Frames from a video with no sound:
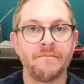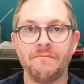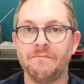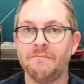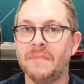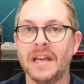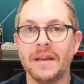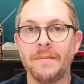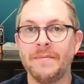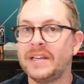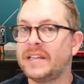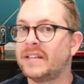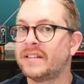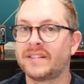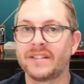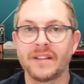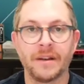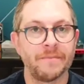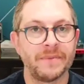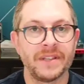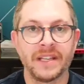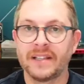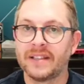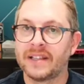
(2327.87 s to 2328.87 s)
Maybe it's
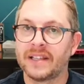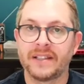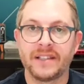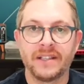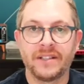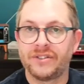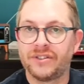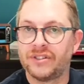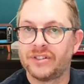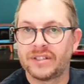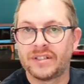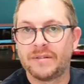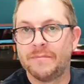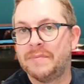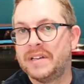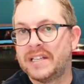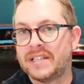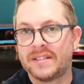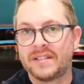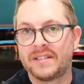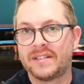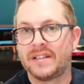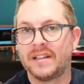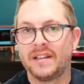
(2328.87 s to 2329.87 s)
something that they just
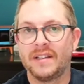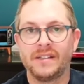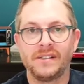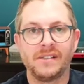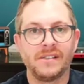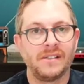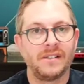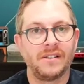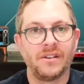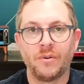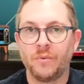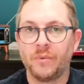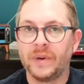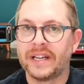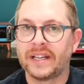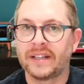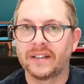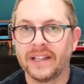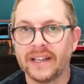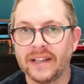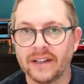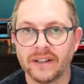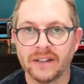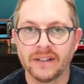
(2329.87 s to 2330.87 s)
missed, and a week
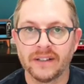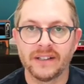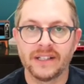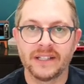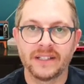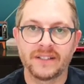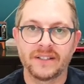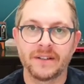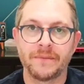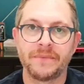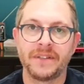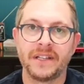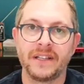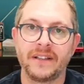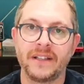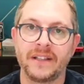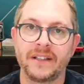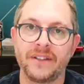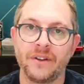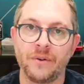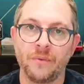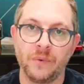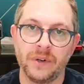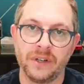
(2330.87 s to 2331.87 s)
later, it's something
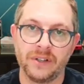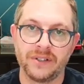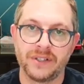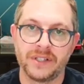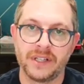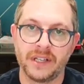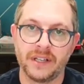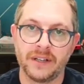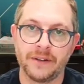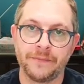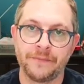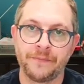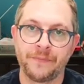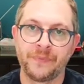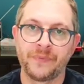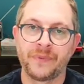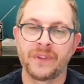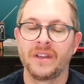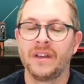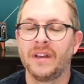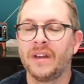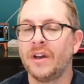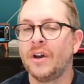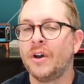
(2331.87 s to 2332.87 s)
that they will see.
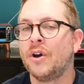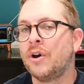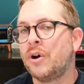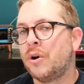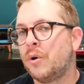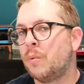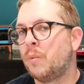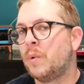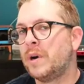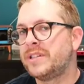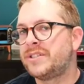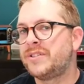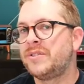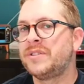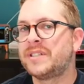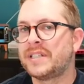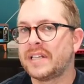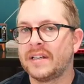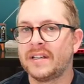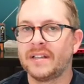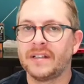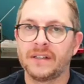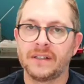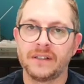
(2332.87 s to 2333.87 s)
Once you
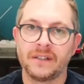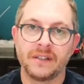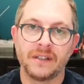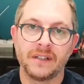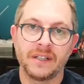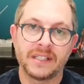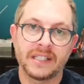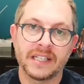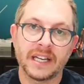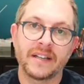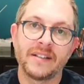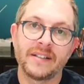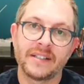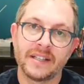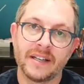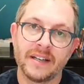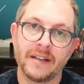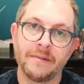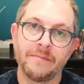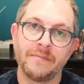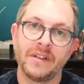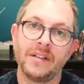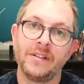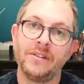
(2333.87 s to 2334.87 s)
send it a second
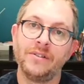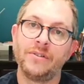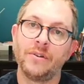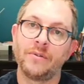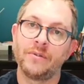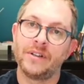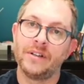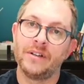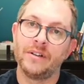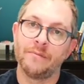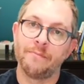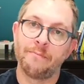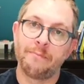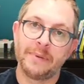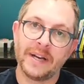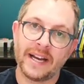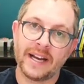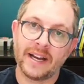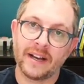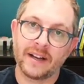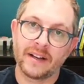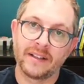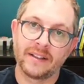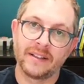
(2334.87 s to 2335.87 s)
time and you don't hear
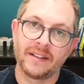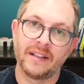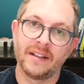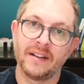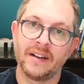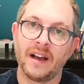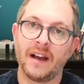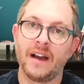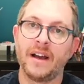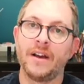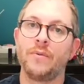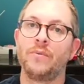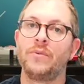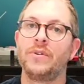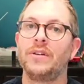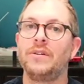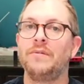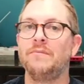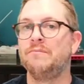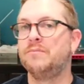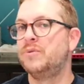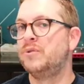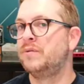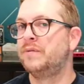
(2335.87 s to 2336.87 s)
back, then I
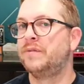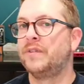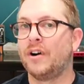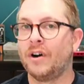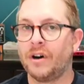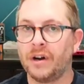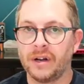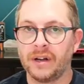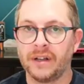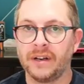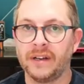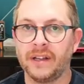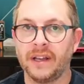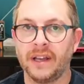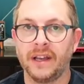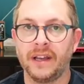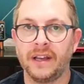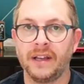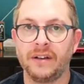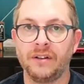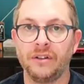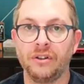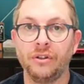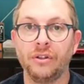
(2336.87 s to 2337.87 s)
would move on
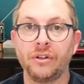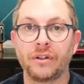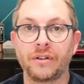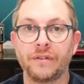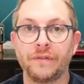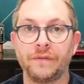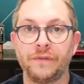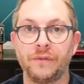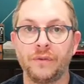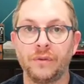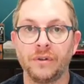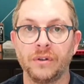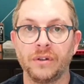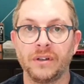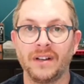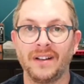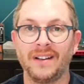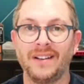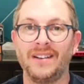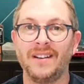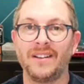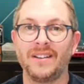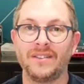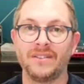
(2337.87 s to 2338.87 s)
and look for
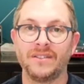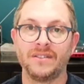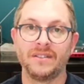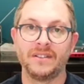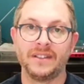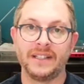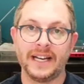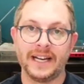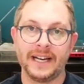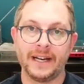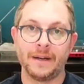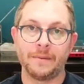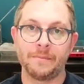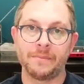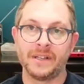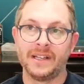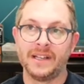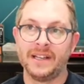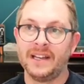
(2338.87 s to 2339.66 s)
another lab.